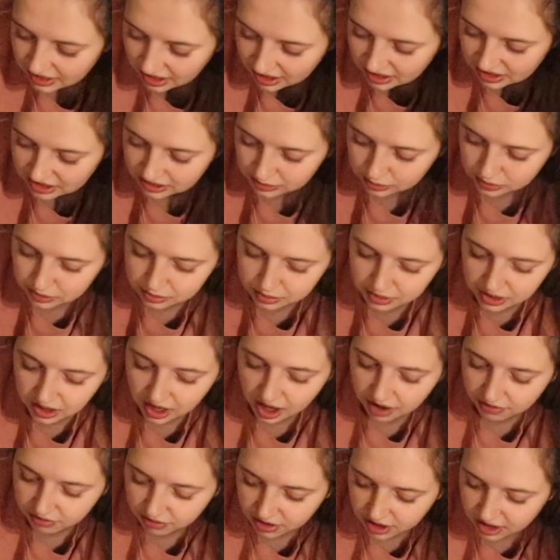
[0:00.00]
that is supposed to be
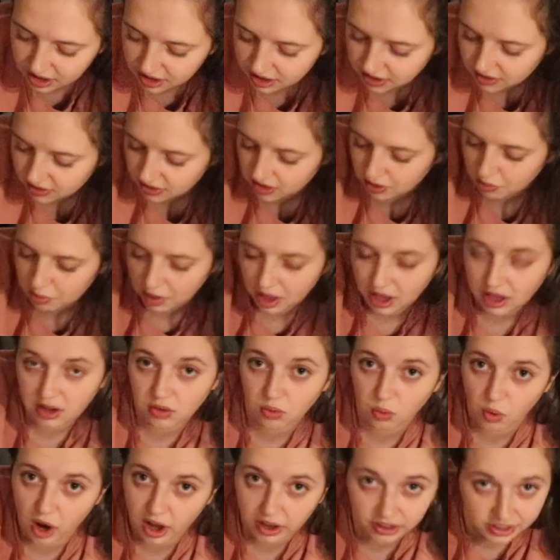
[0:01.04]
covering the bed
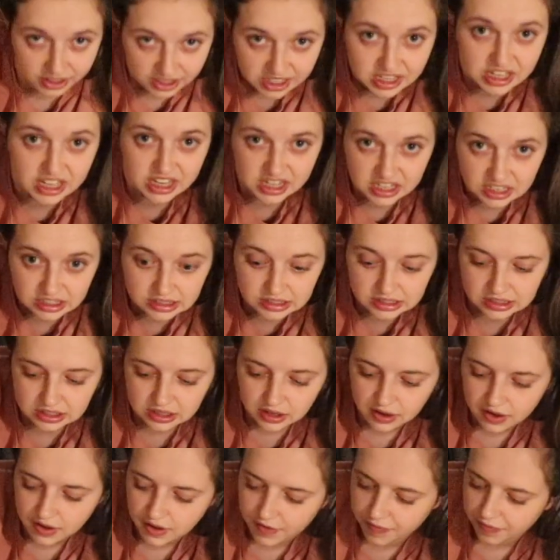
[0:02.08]
while he eats
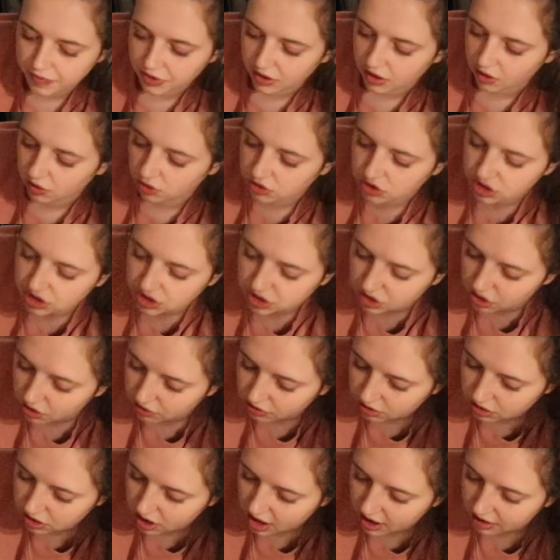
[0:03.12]
was just
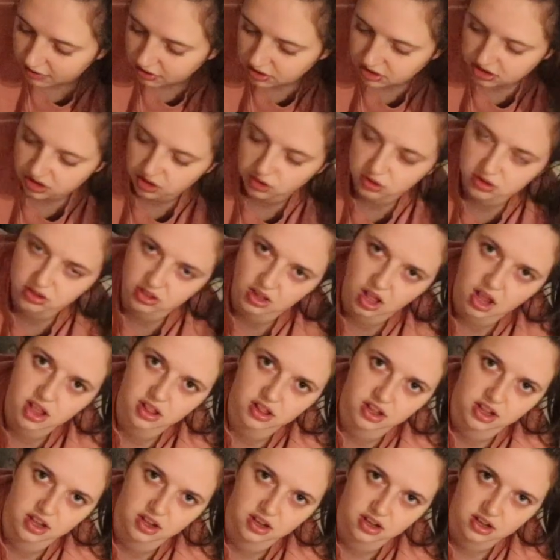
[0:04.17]
over ever so
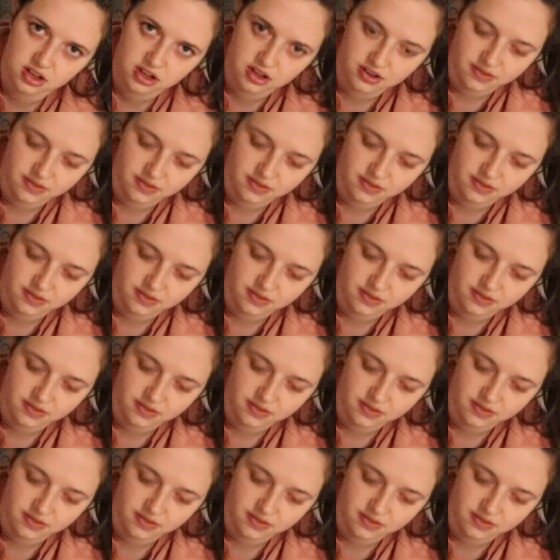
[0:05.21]
slightly.